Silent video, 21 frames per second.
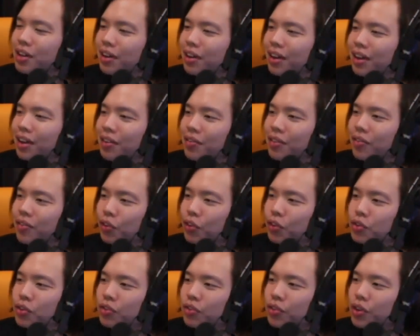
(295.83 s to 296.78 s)
for those
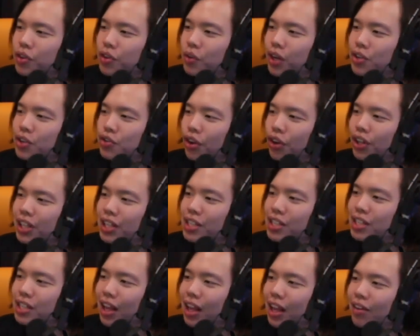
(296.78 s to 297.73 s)
of you who are joining us
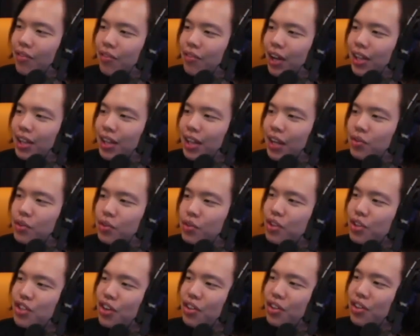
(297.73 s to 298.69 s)
live right now, switch
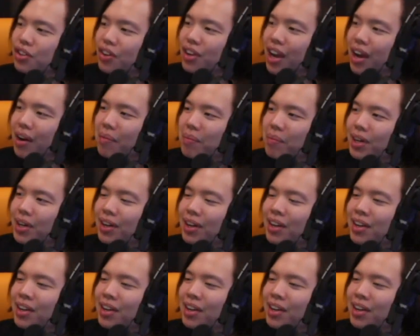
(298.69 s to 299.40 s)
on your camera.